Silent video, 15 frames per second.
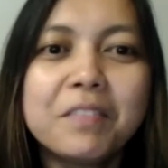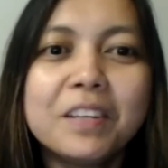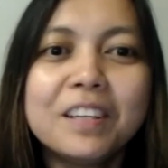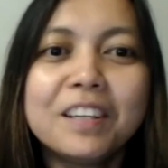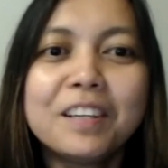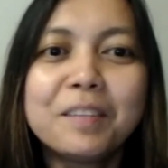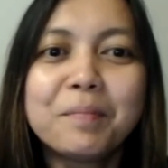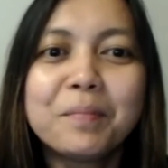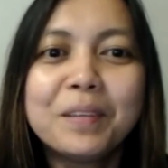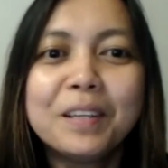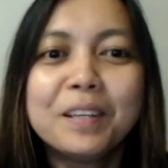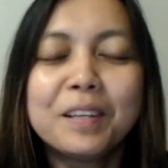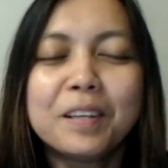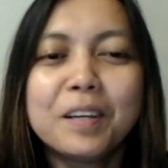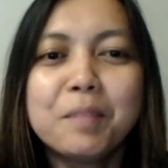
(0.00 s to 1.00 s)
And um,
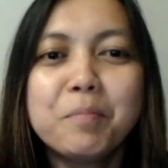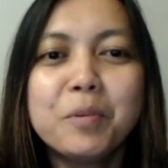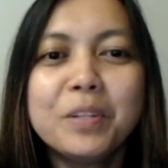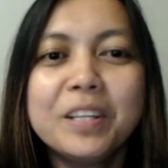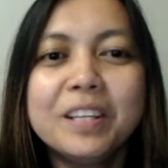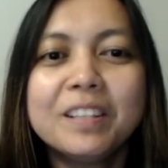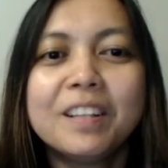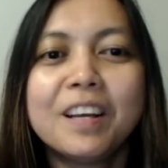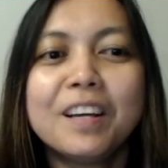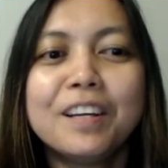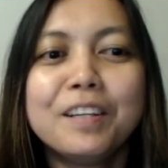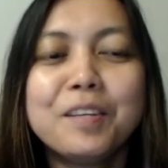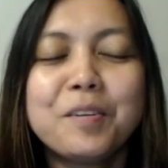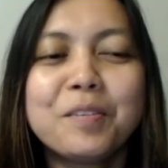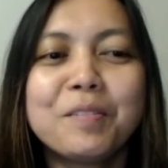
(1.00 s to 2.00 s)
I'm really
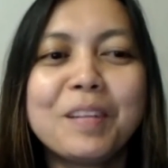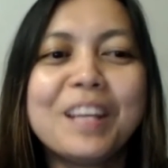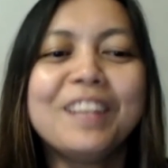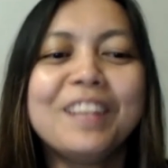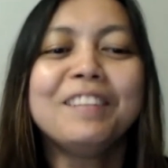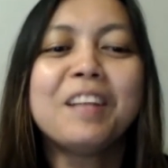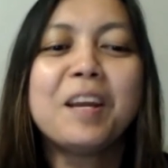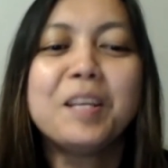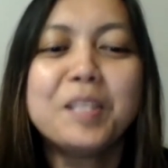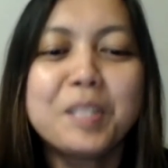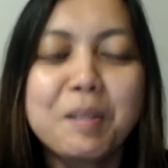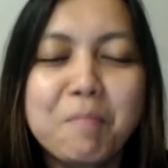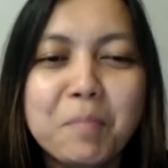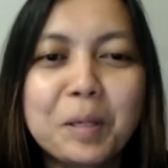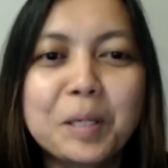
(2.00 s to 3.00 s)
glad you're like nice
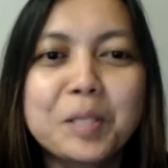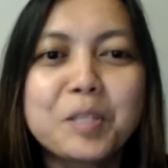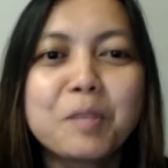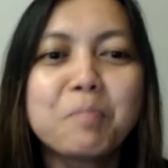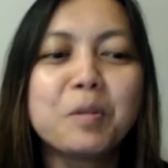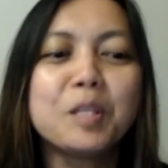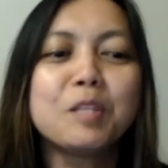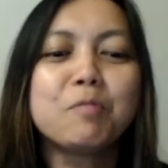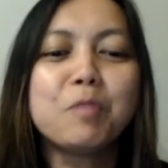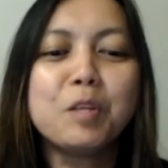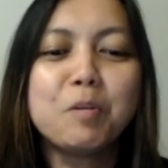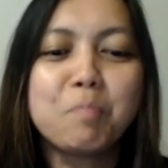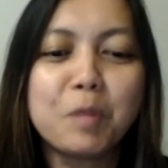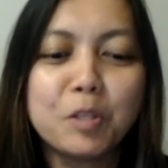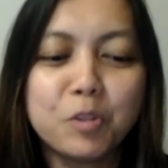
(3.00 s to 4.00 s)
in person because when
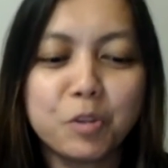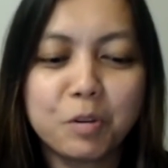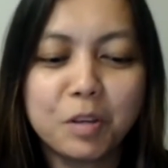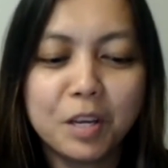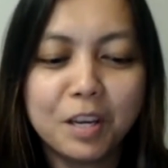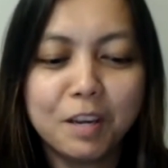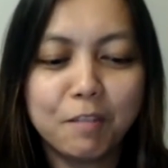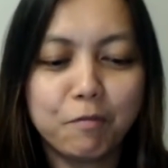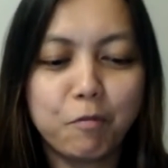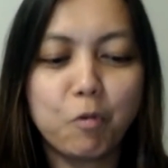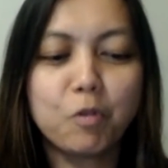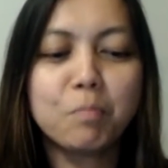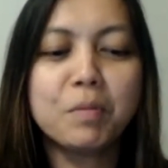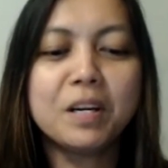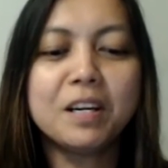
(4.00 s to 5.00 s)
you
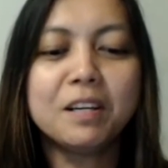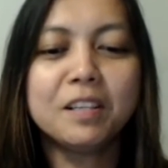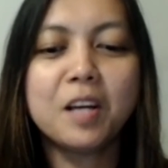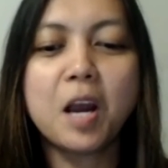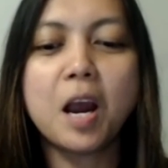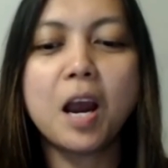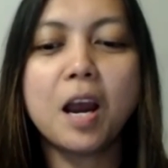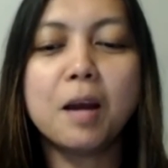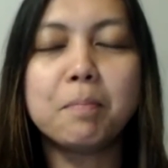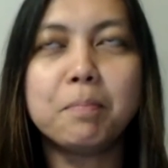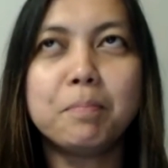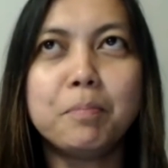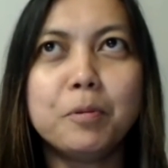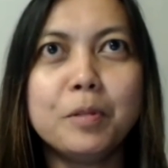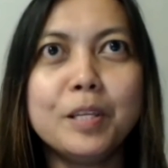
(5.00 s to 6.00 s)
former cop,
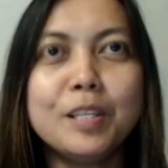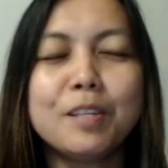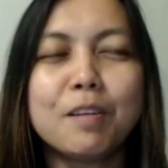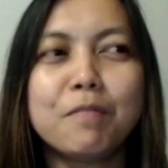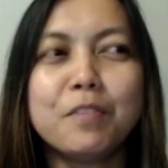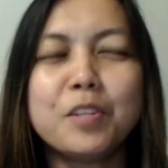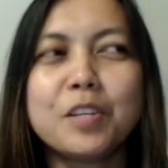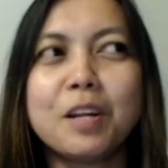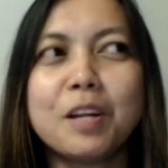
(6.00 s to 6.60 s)
police officer,